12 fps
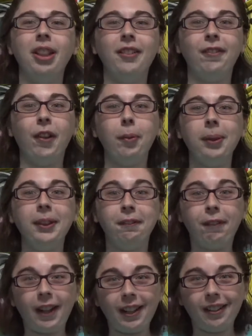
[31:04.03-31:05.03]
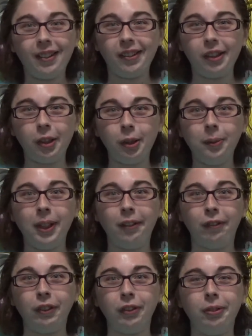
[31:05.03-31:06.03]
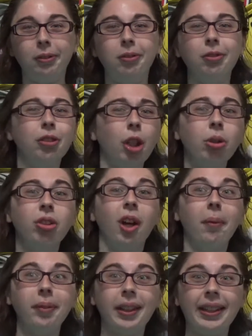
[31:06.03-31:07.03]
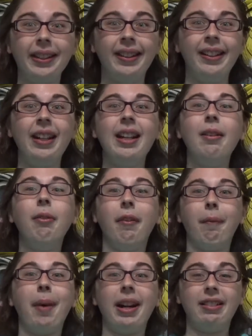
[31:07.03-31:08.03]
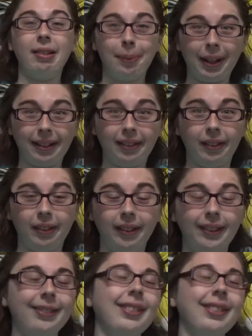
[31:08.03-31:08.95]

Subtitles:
gonna verbally fight on Zoom if you do something with my semester.